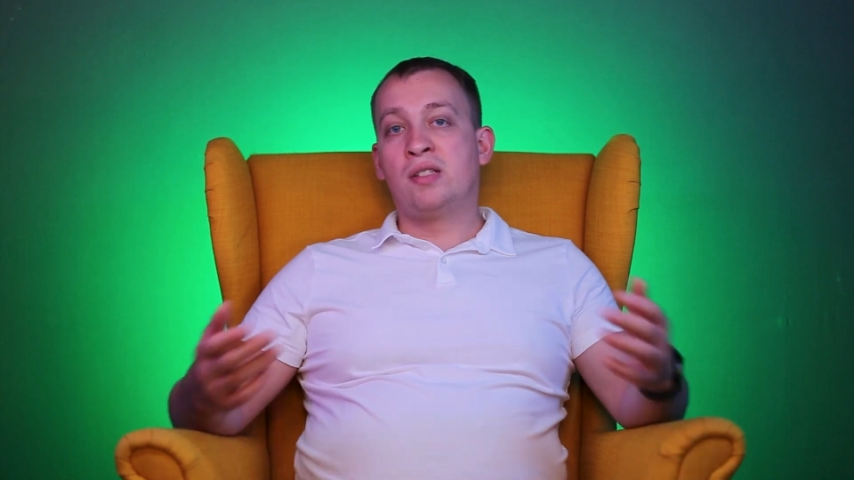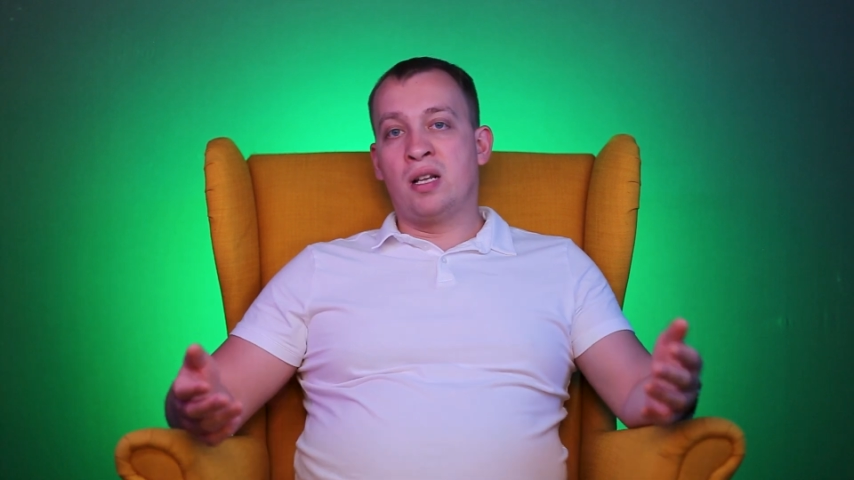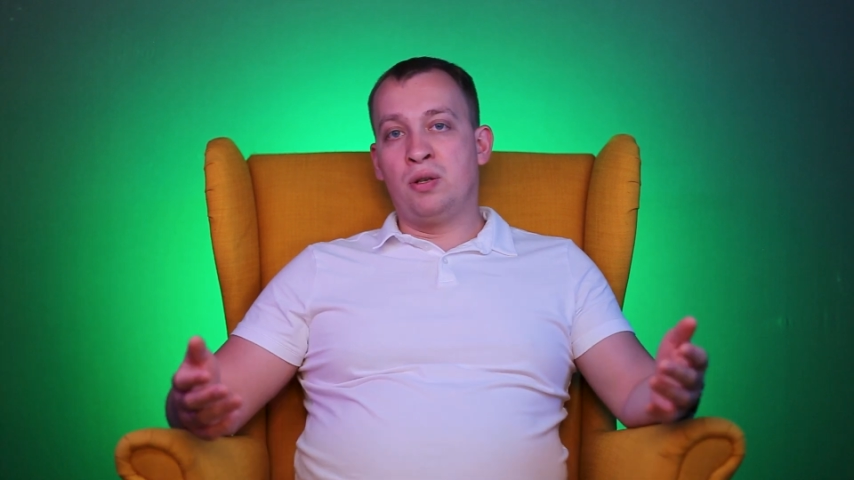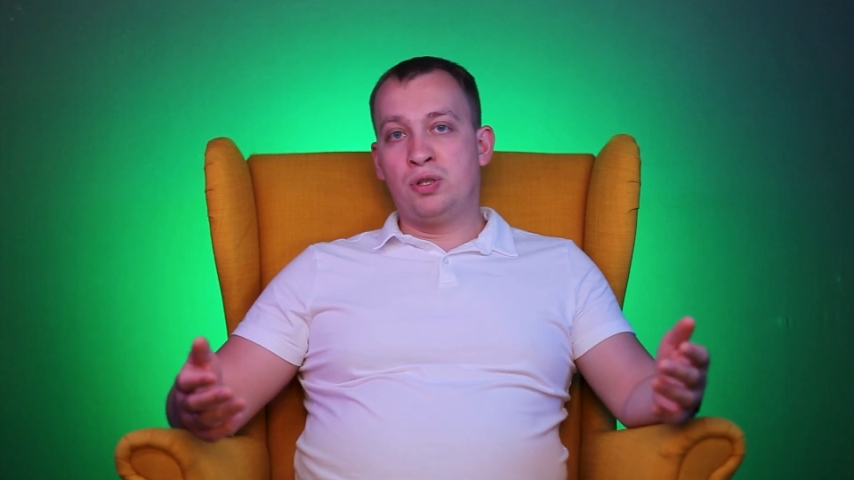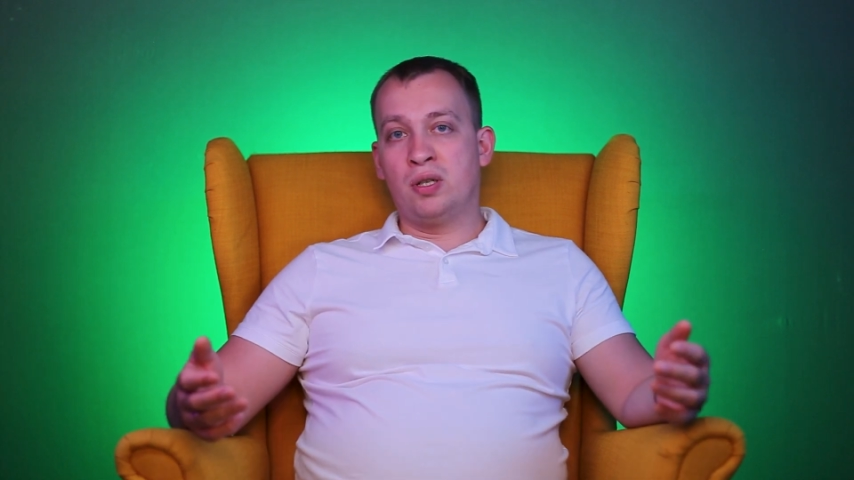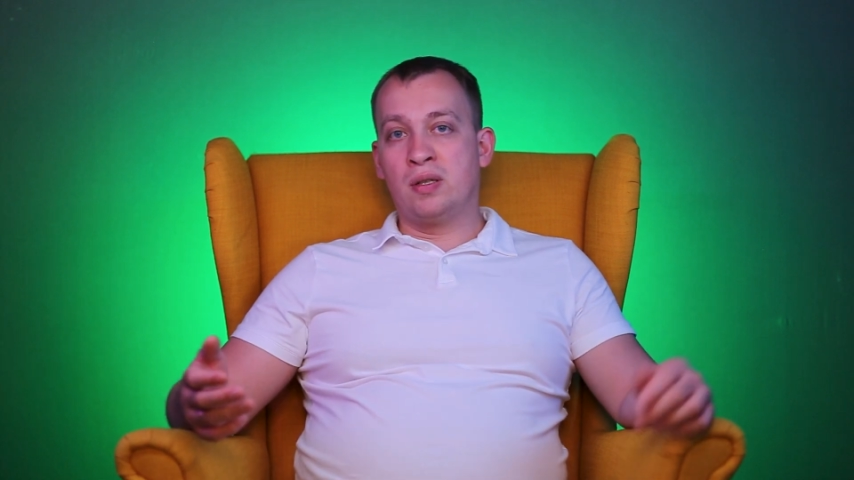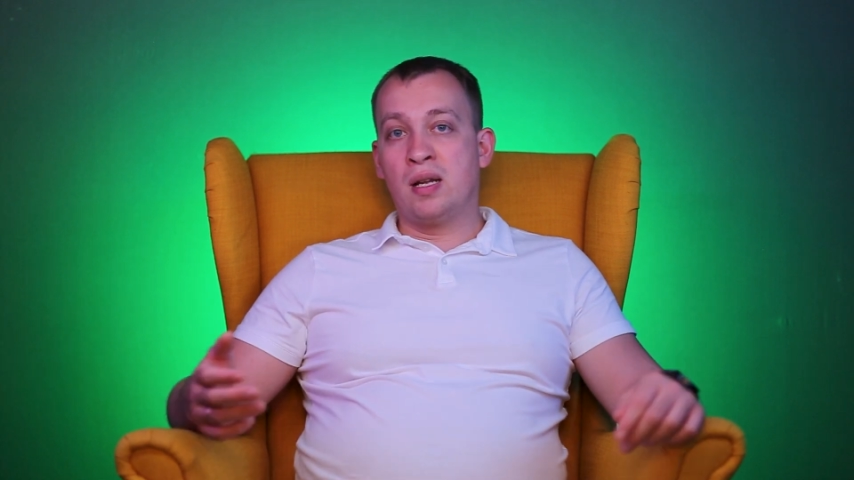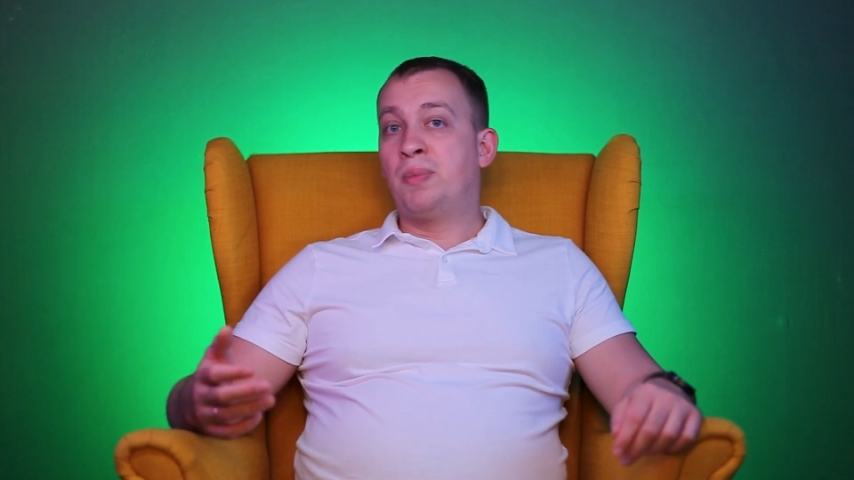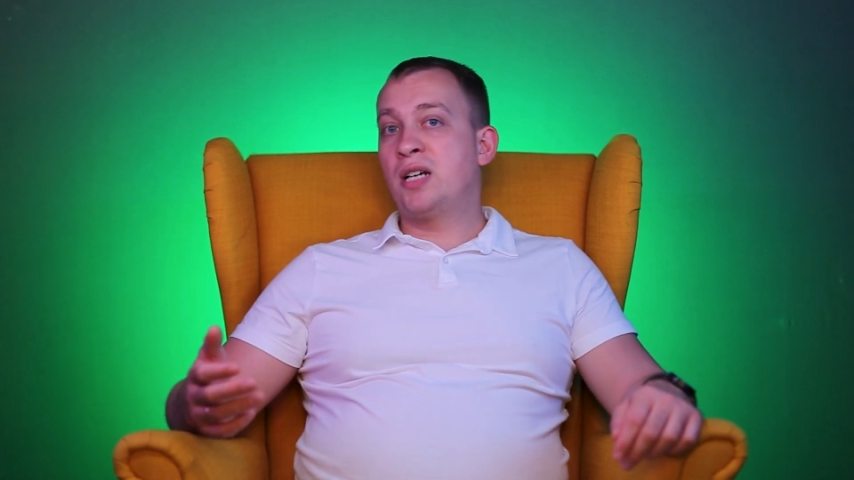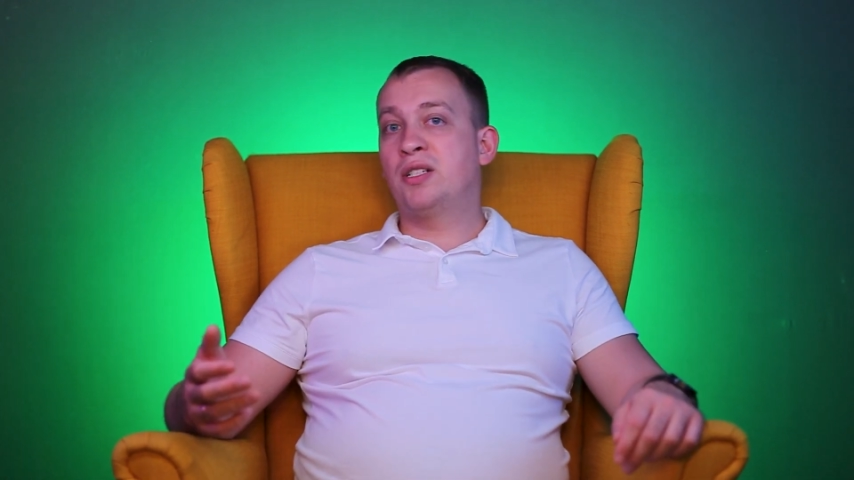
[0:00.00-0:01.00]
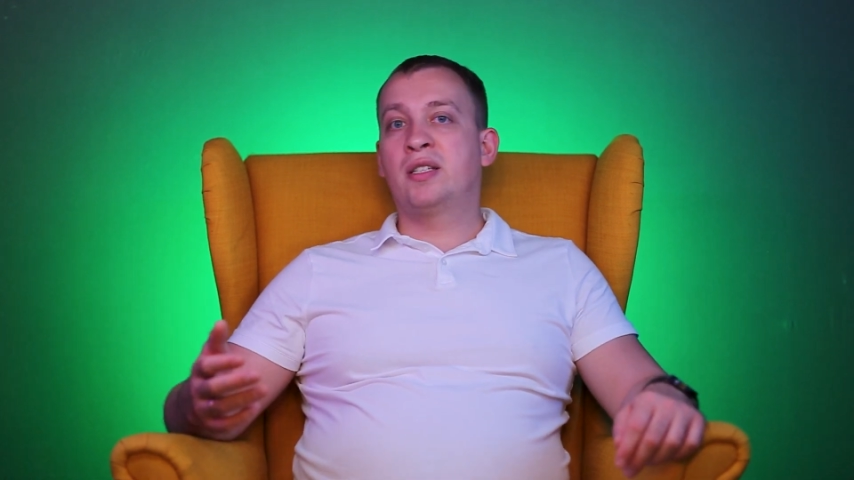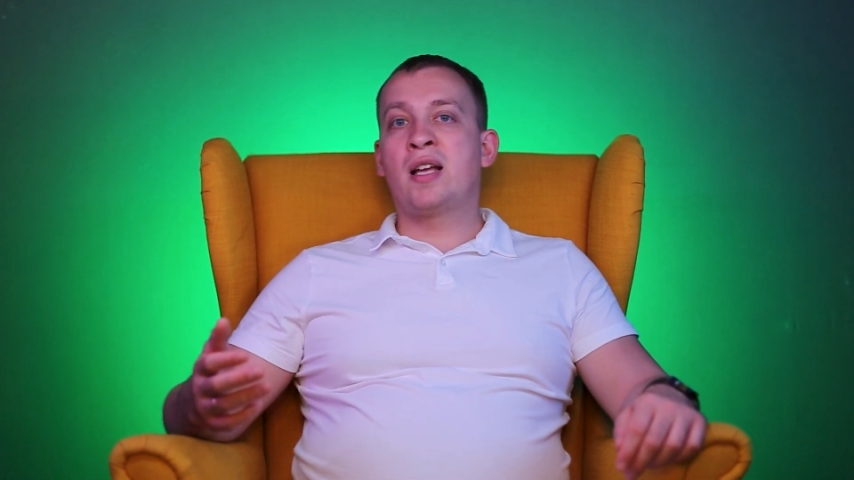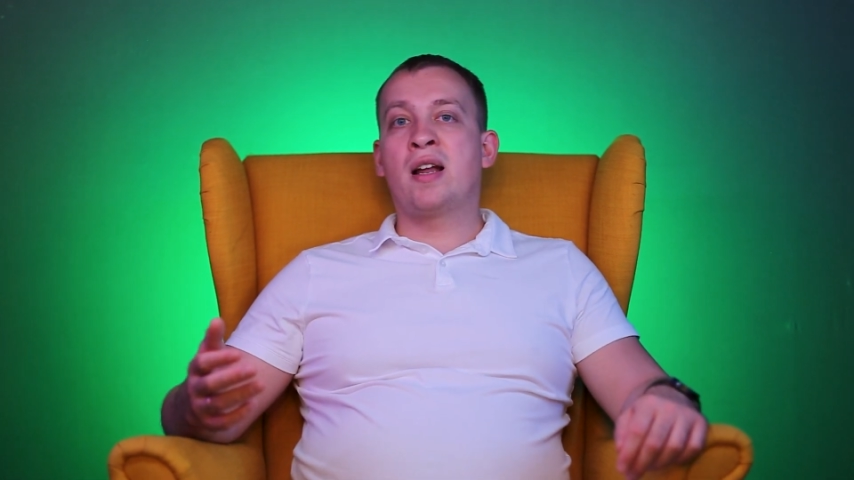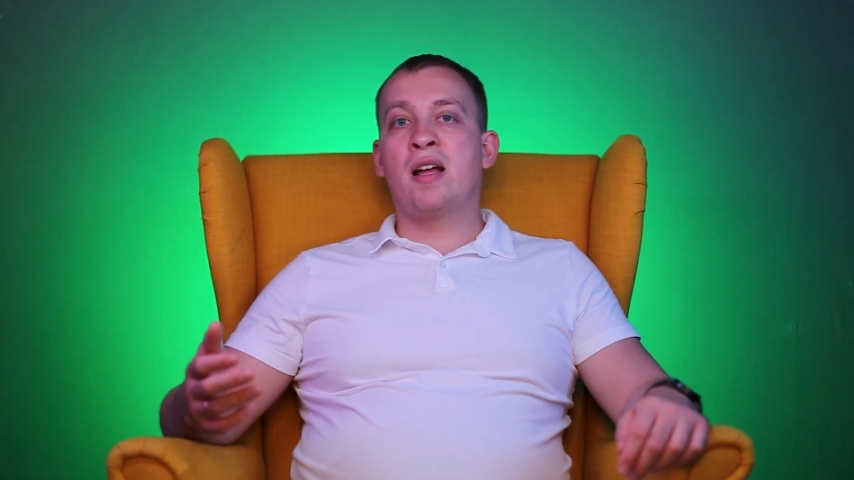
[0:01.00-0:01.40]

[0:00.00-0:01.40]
Solution: project can